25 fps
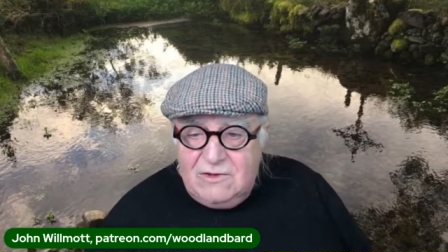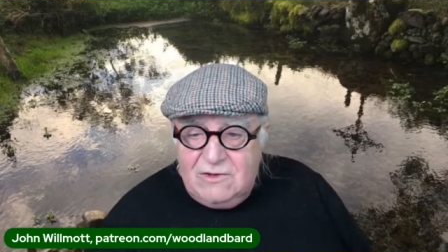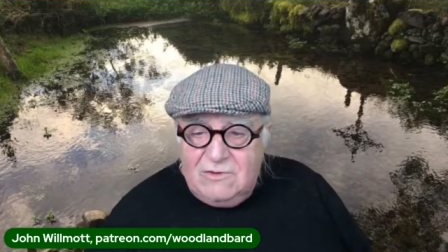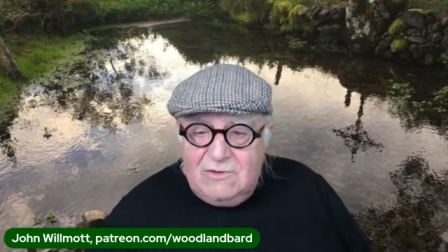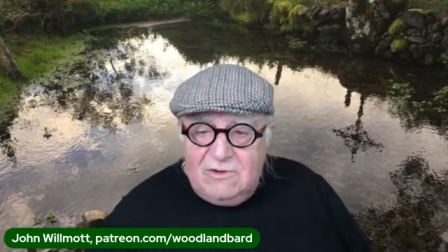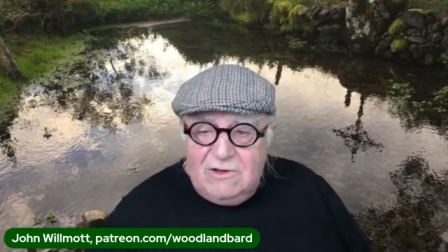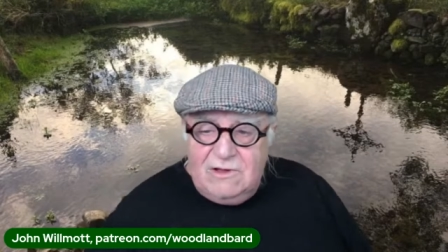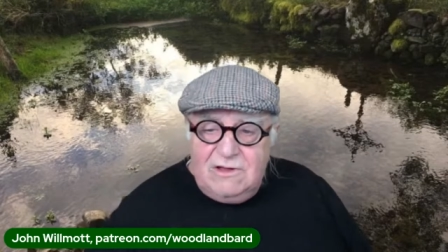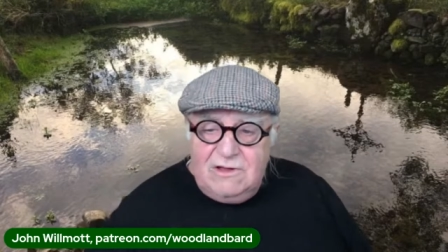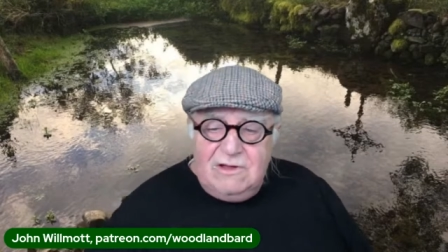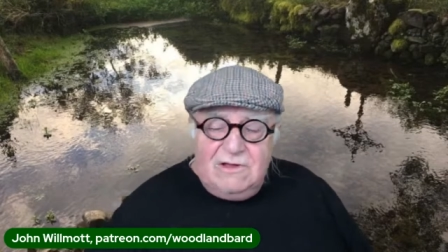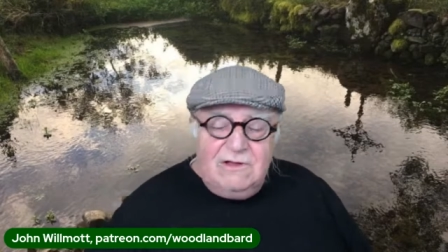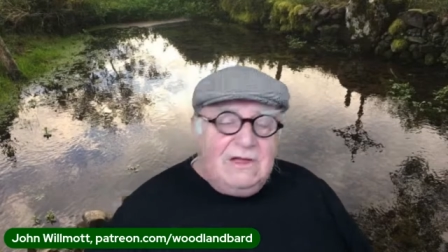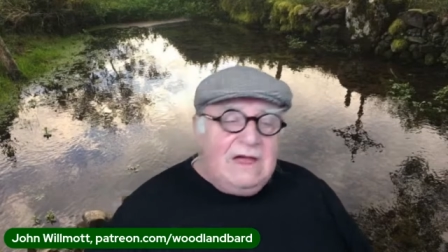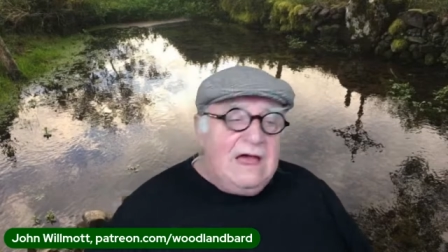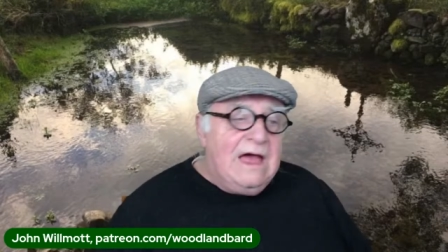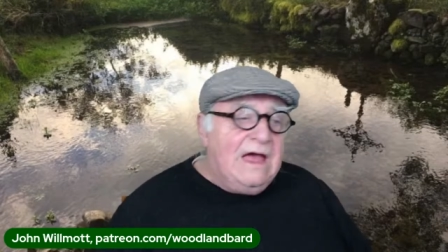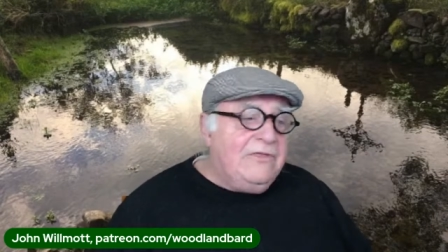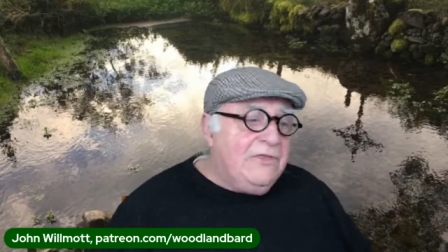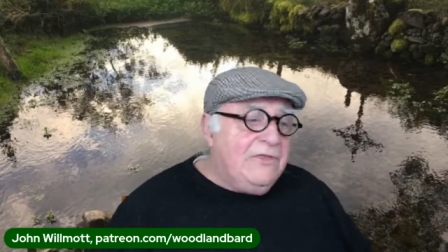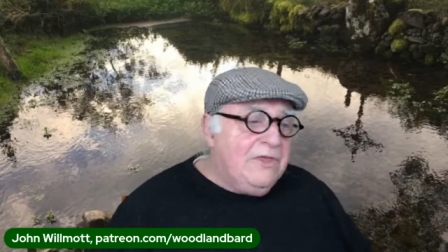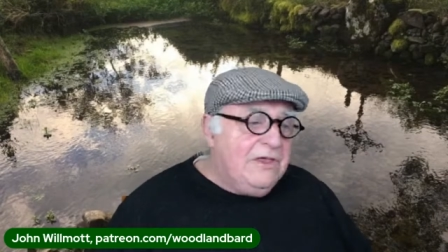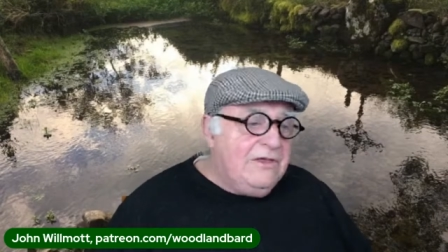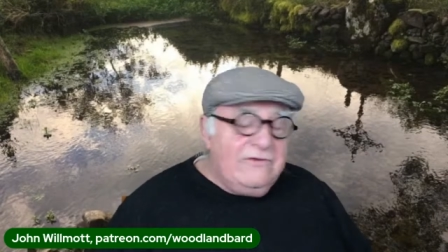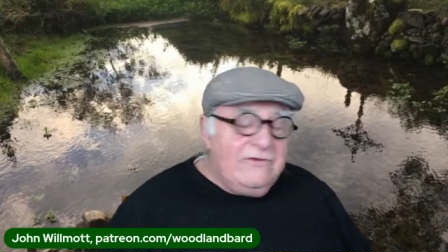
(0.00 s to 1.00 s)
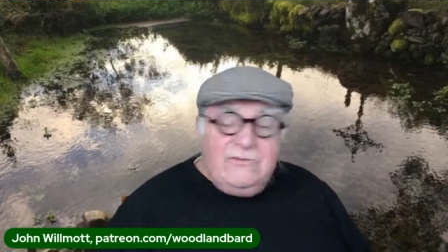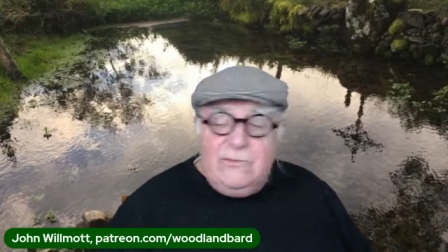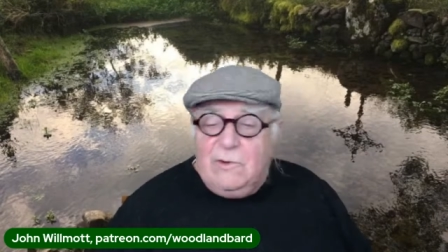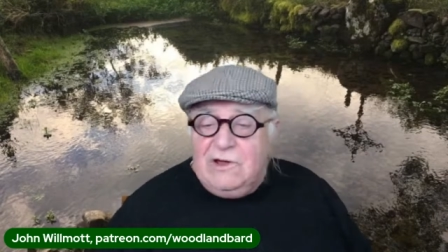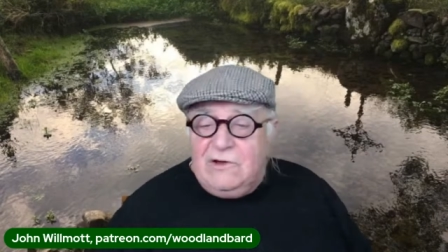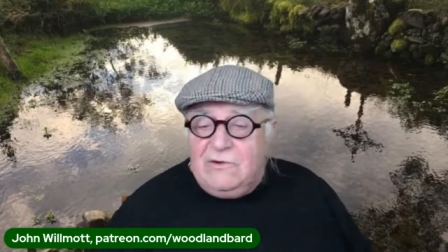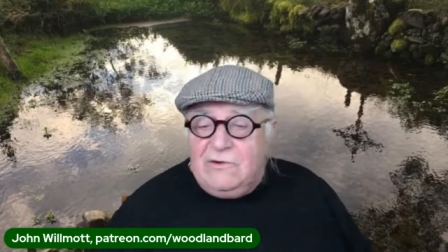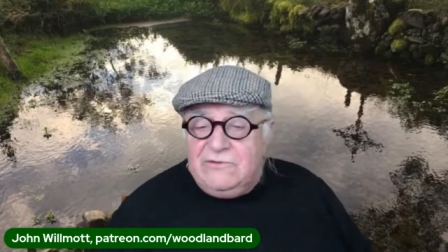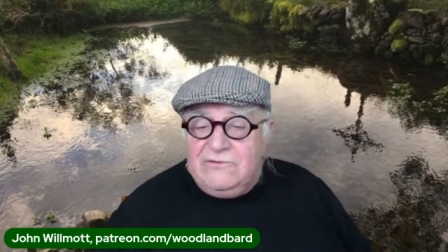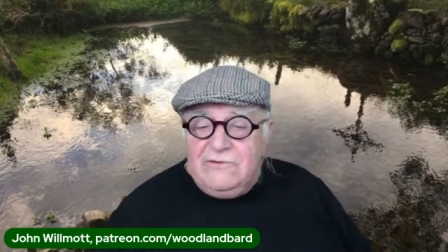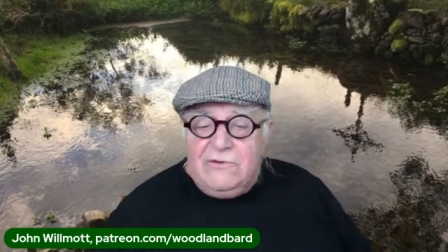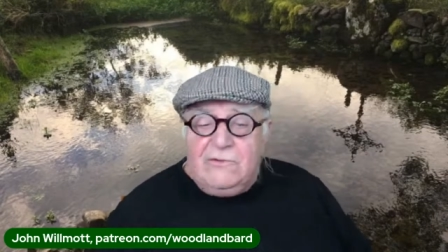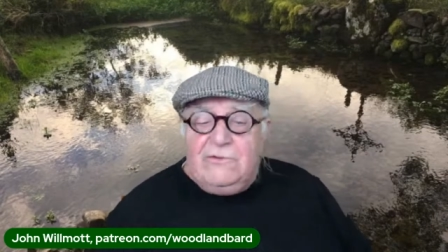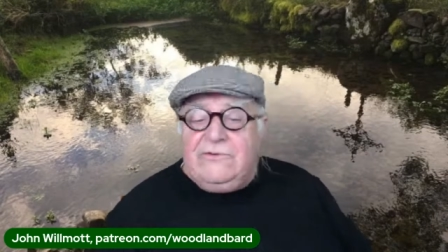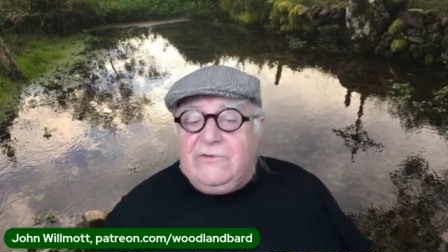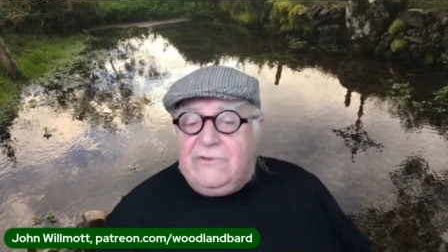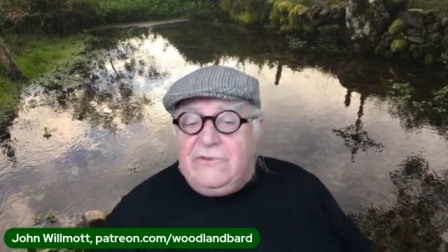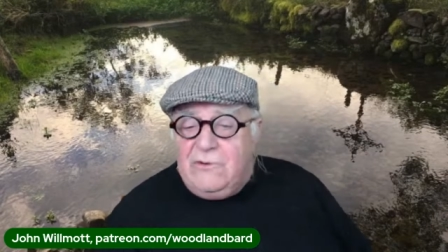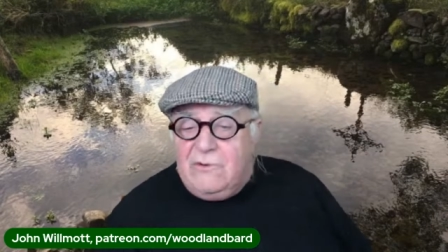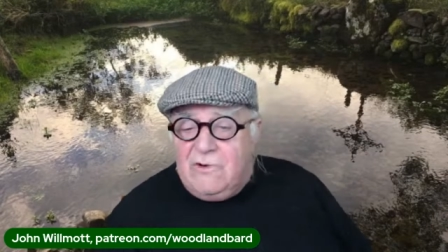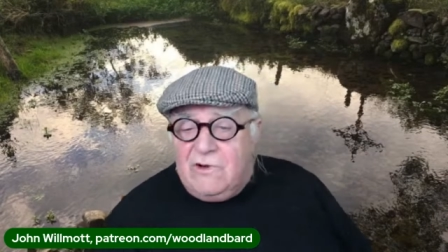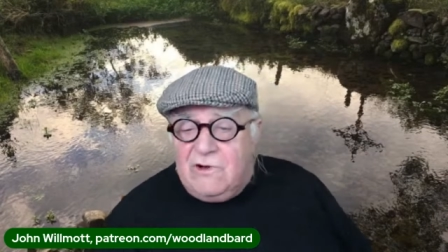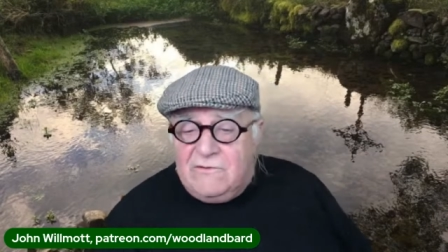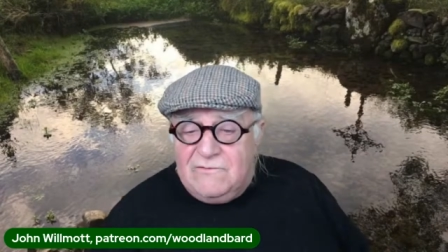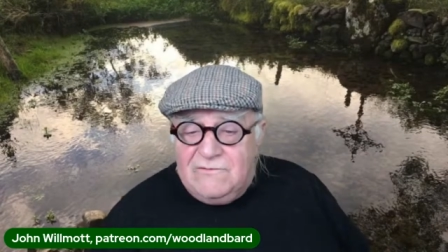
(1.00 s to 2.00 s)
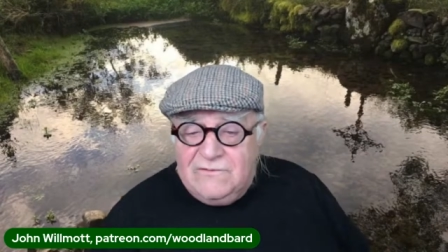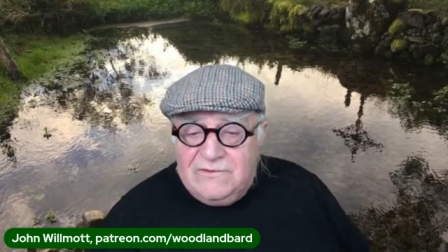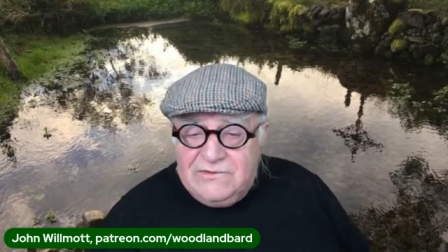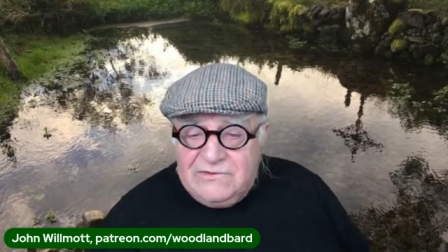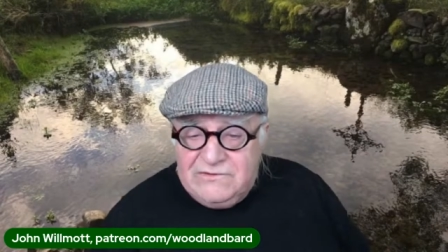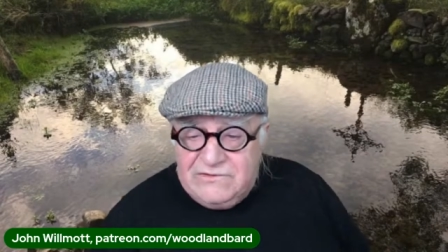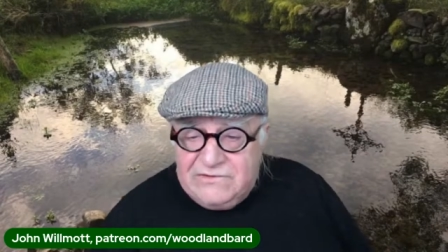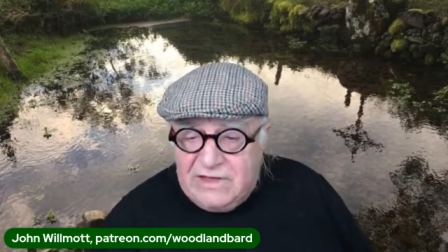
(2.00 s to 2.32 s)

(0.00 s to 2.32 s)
uh, at these wells also offers